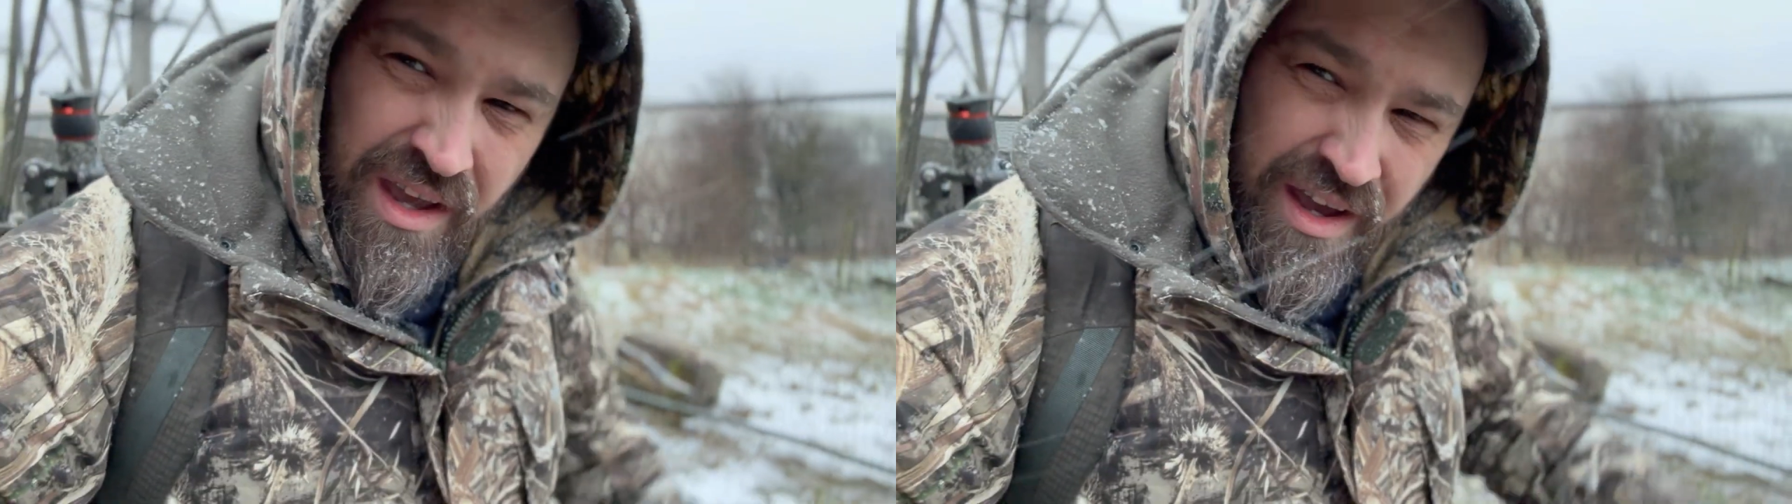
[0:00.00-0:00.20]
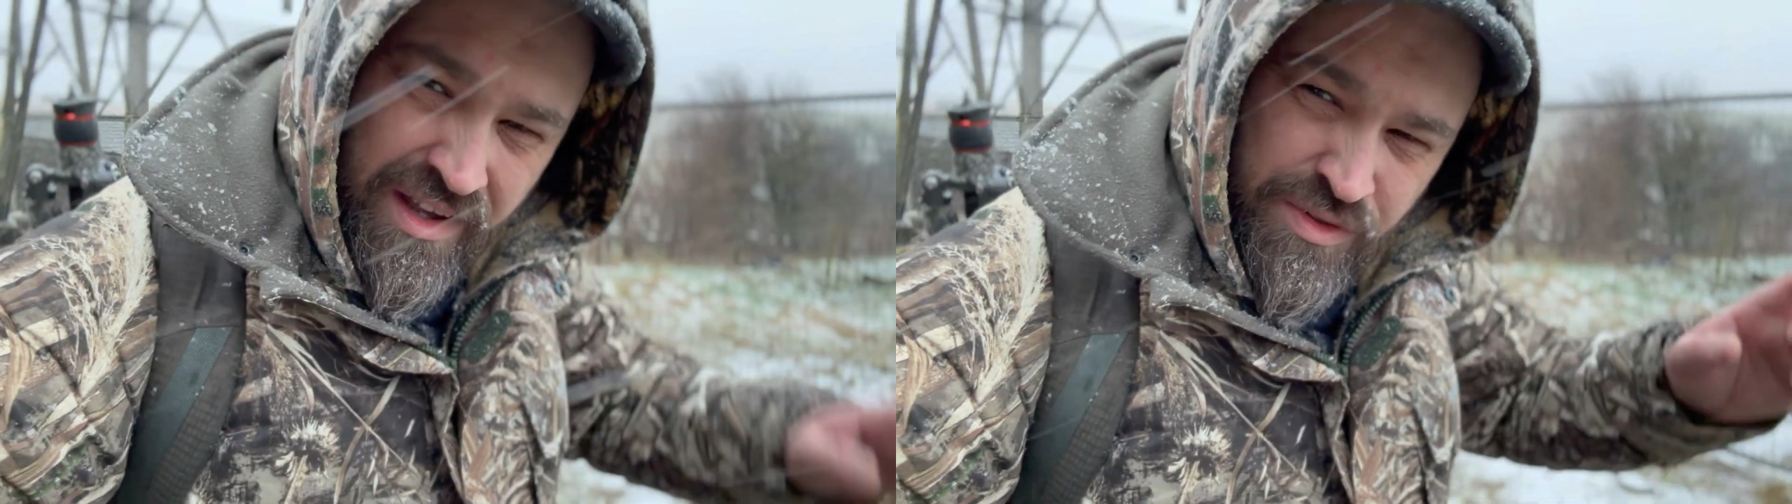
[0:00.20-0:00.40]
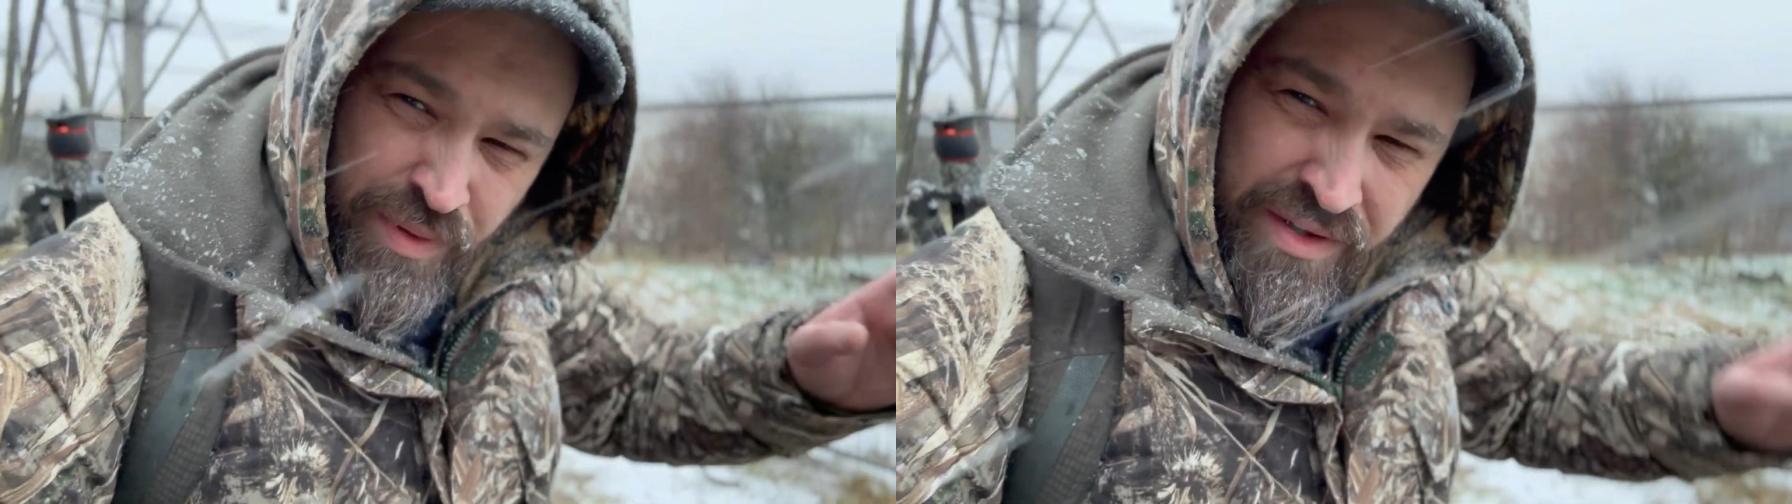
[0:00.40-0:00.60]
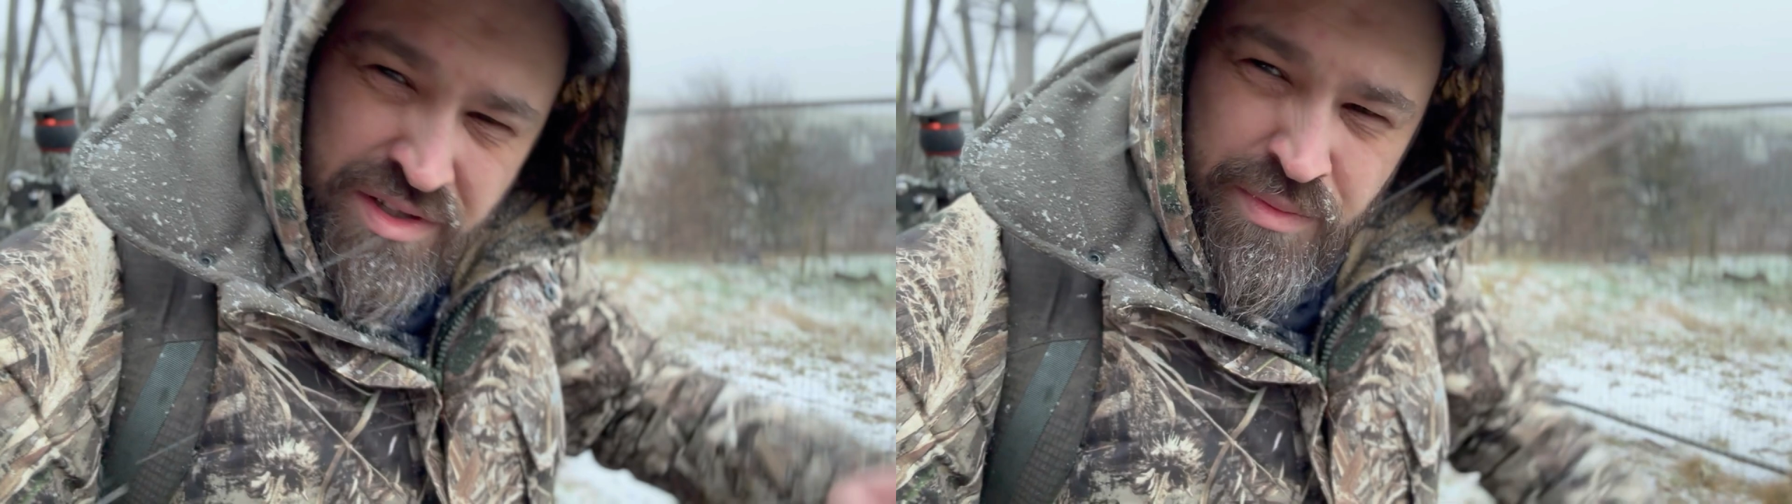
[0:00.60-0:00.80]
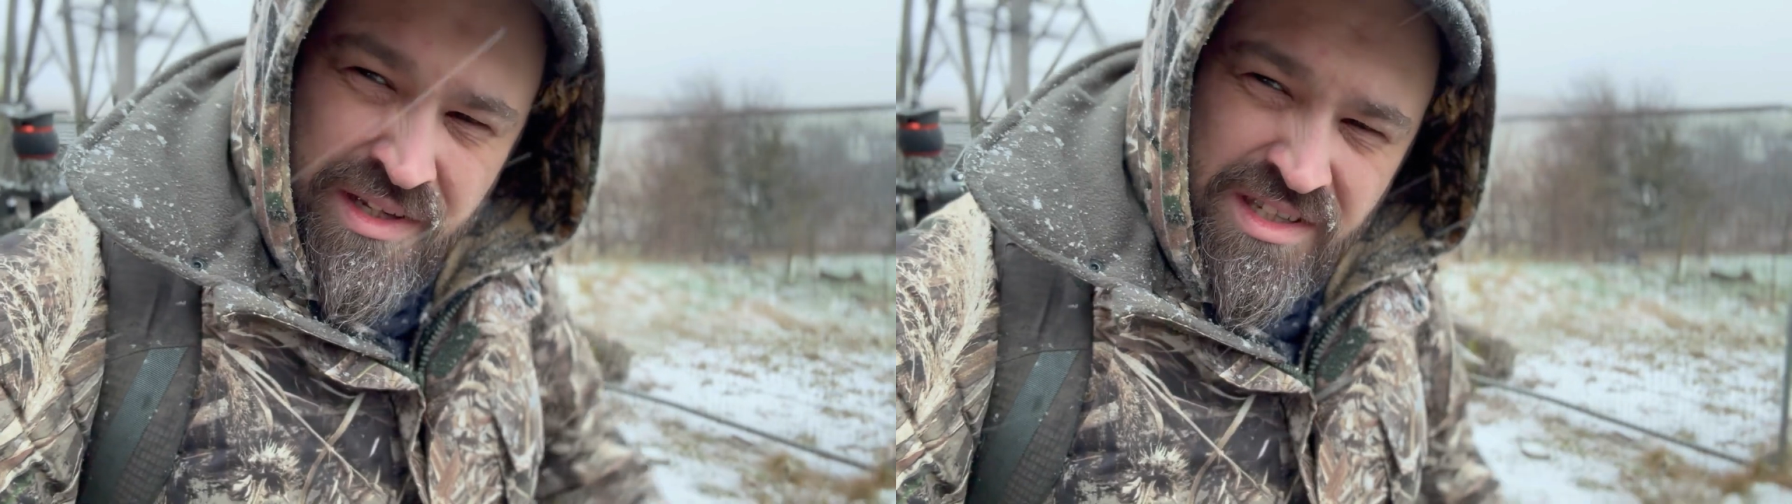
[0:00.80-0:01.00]
He's
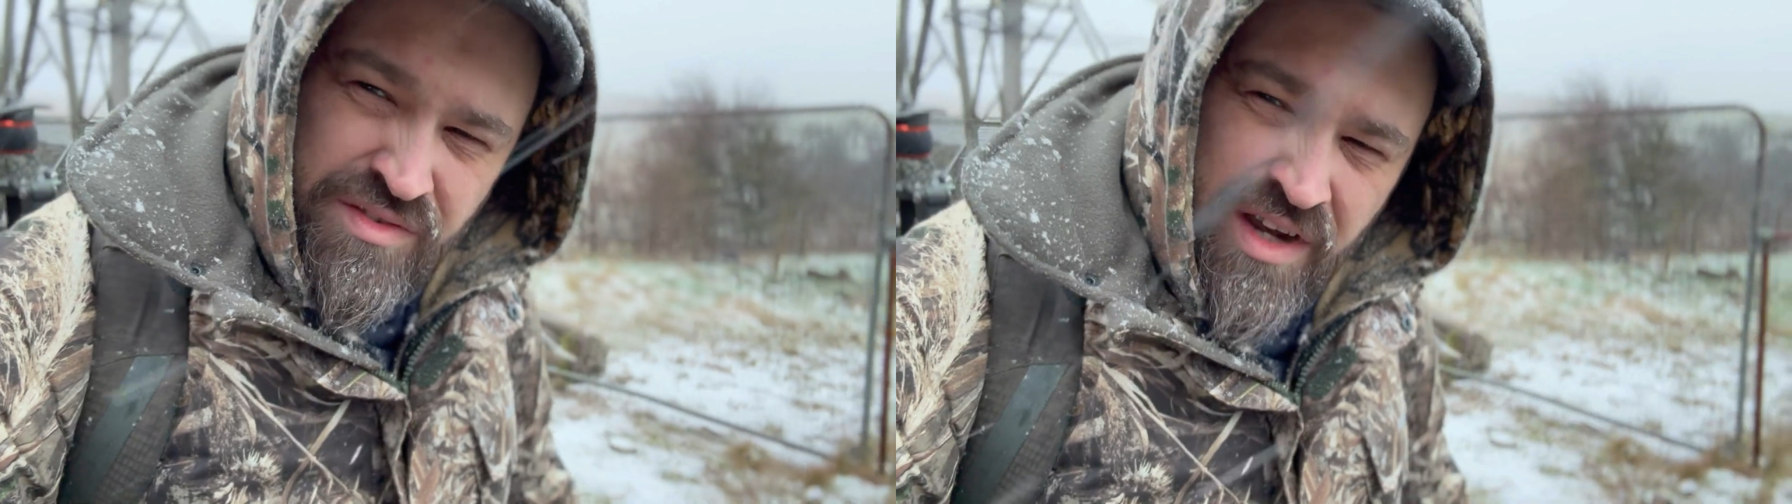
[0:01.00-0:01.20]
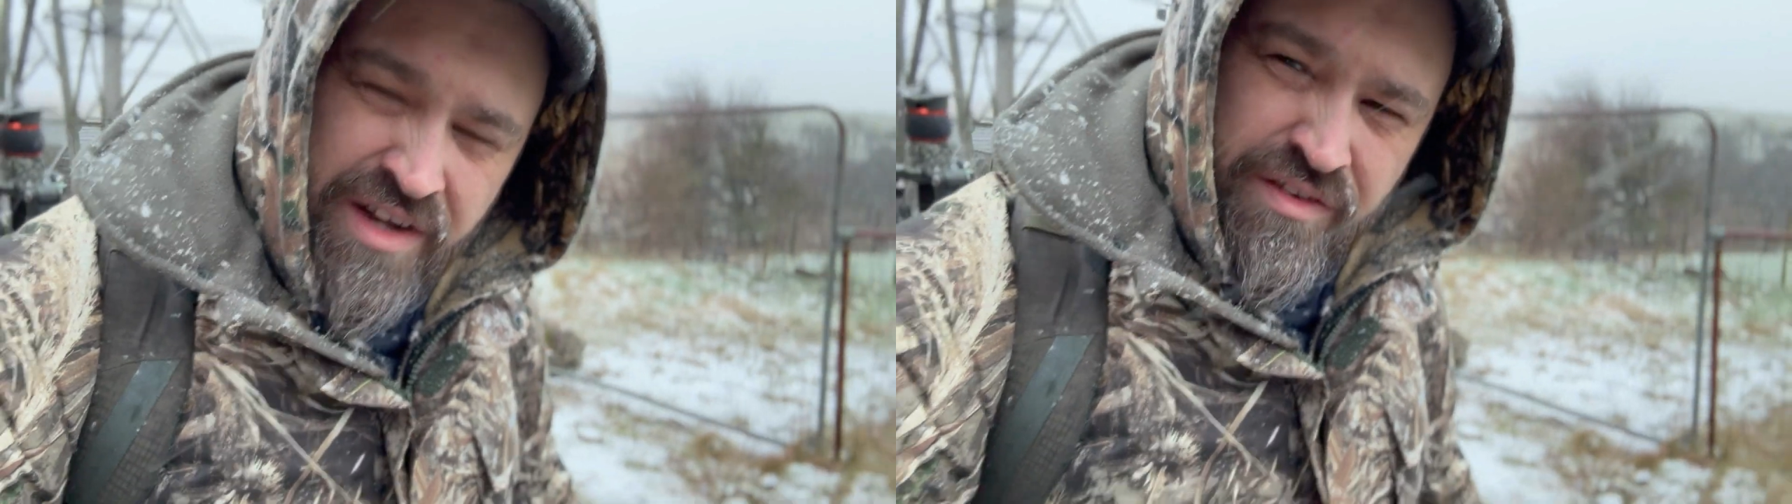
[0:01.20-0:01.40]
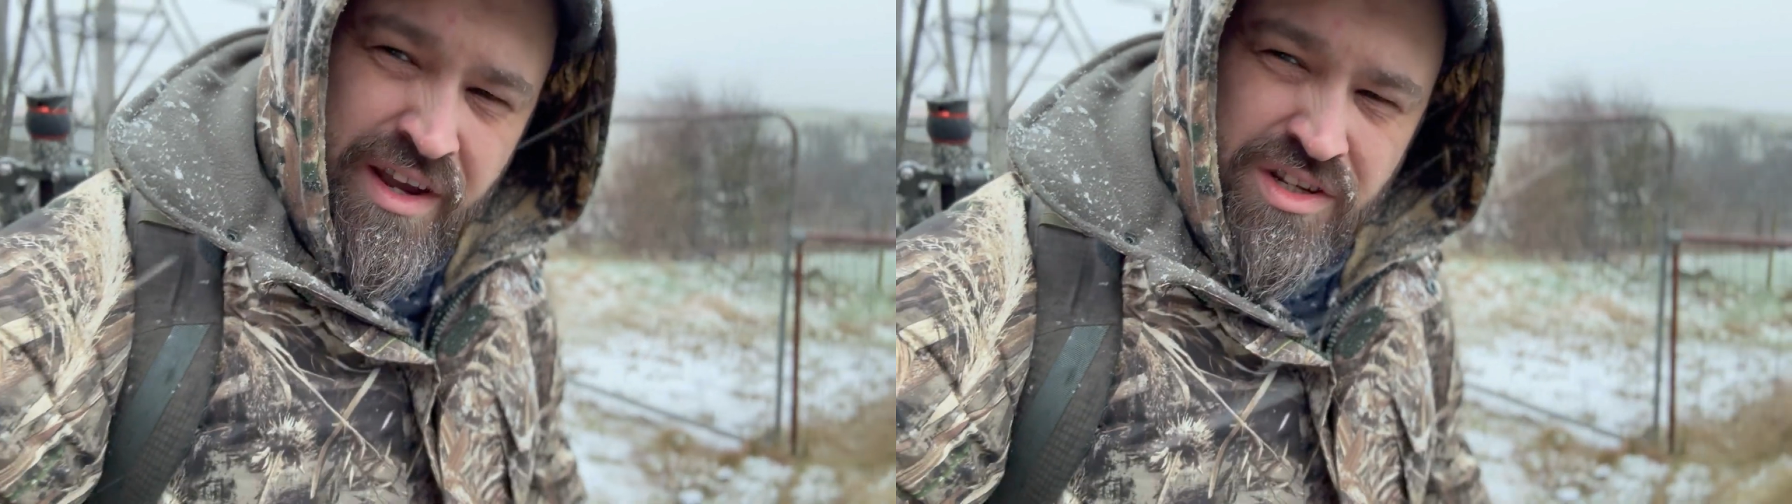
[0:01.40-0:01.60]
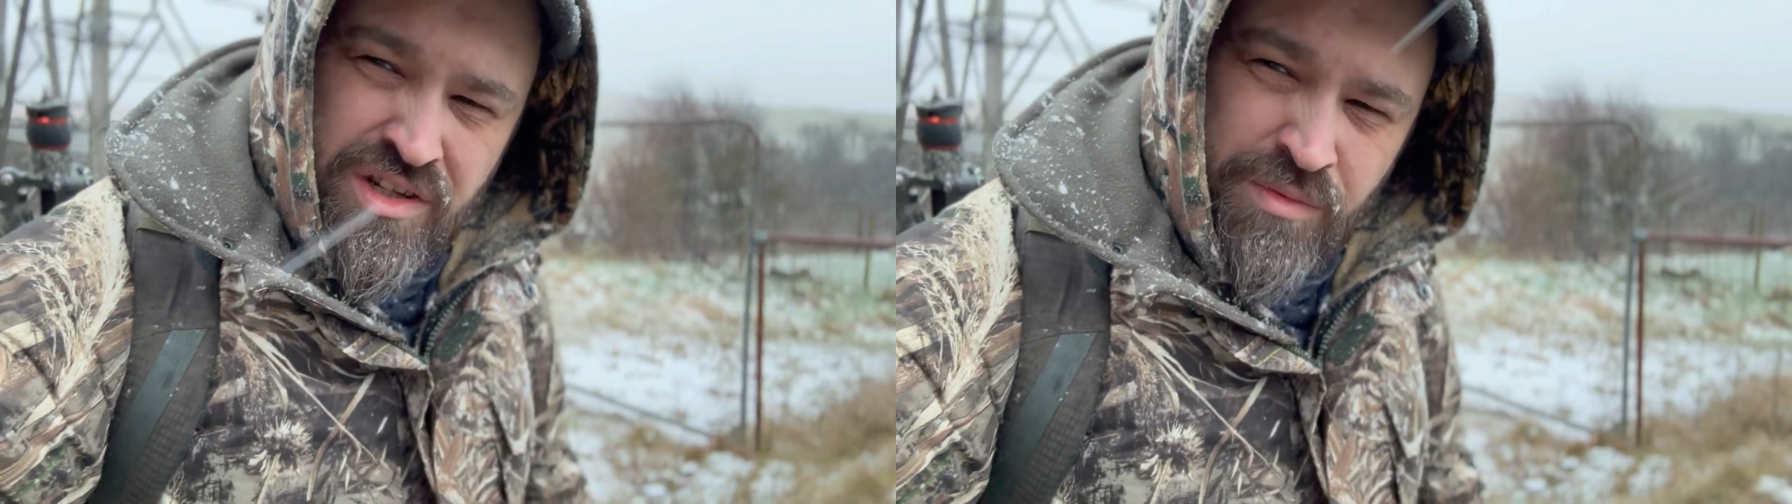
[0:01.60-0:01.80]
pointed me into the right direction.